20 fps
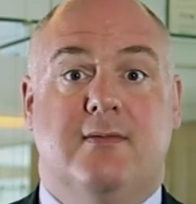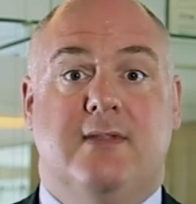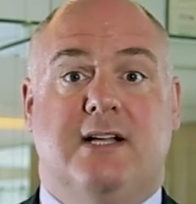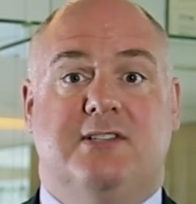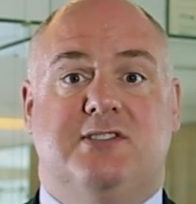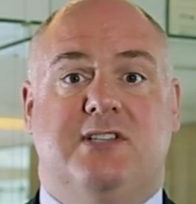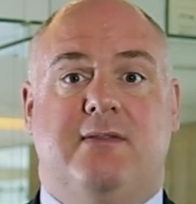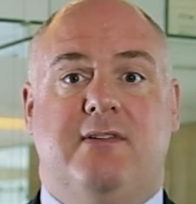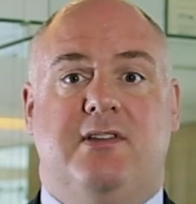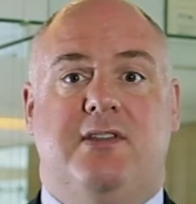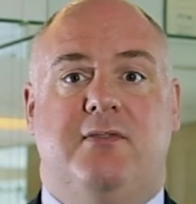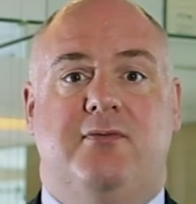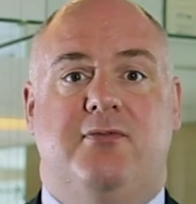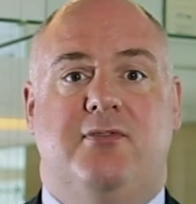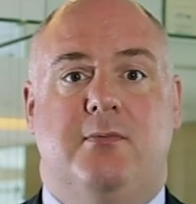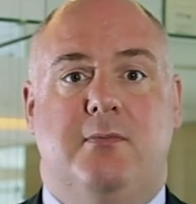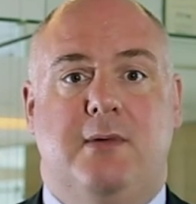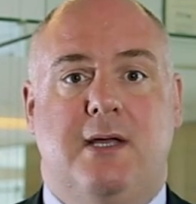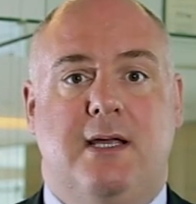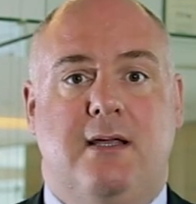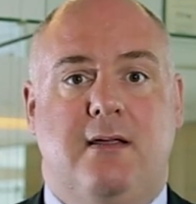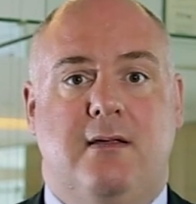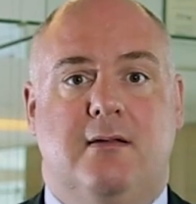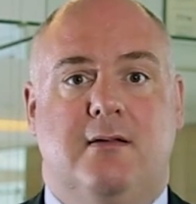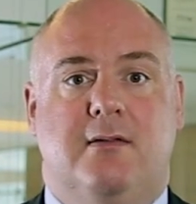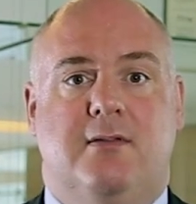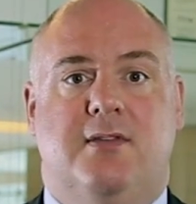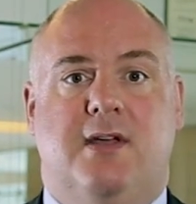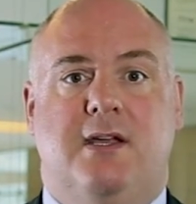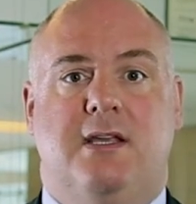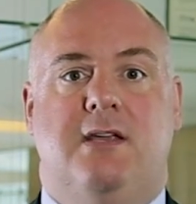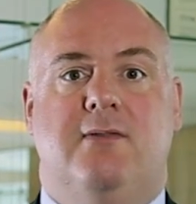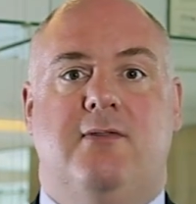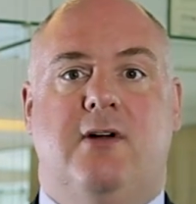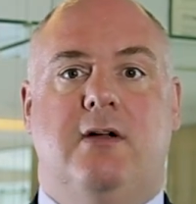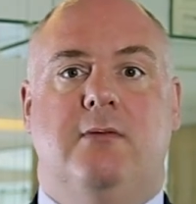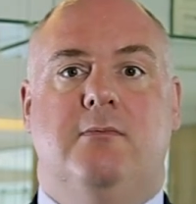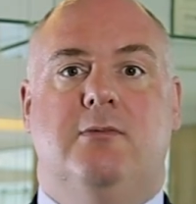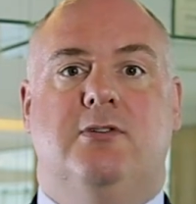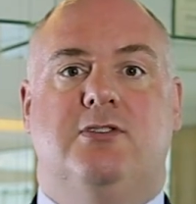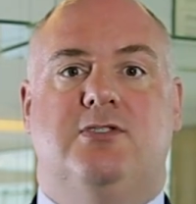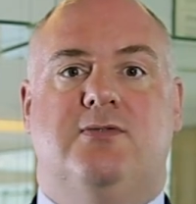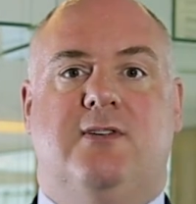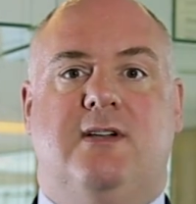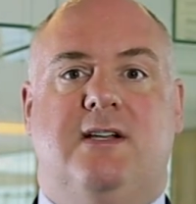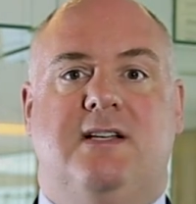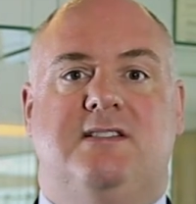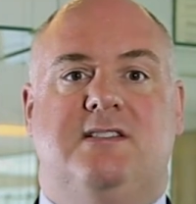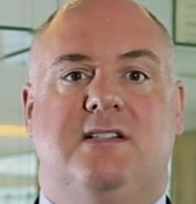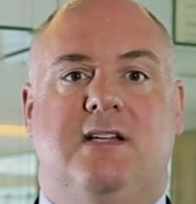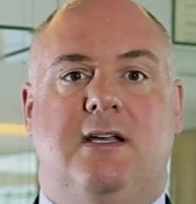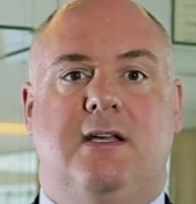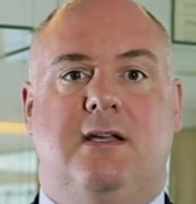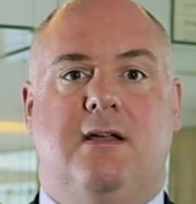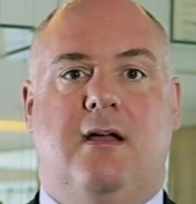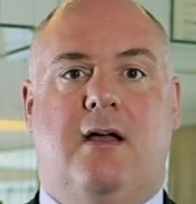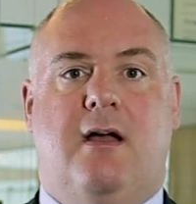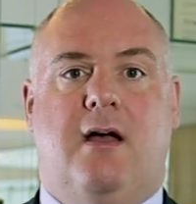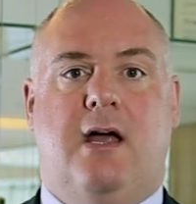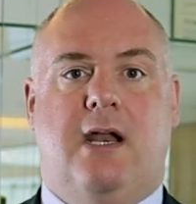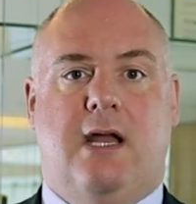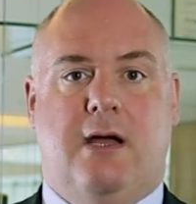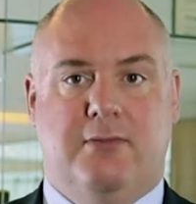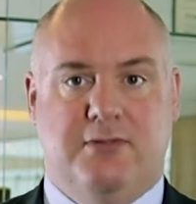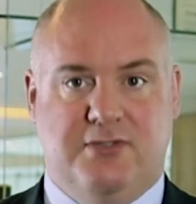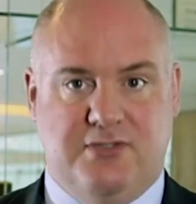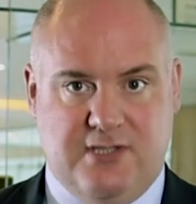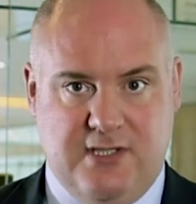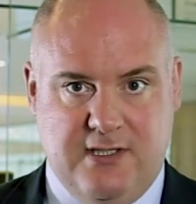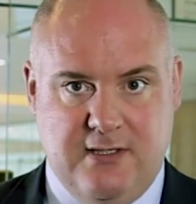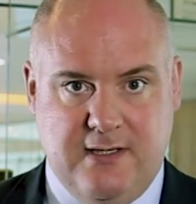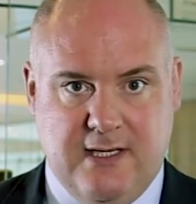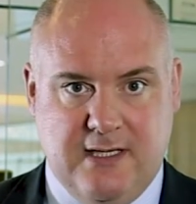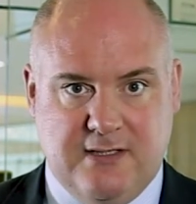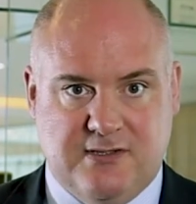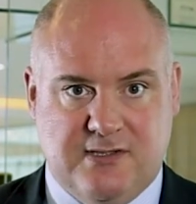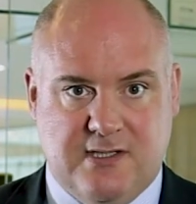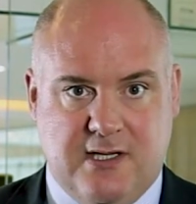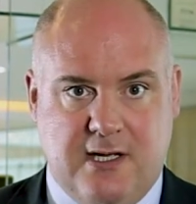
That's everything from me. Thank you very much for listening, and I will see you next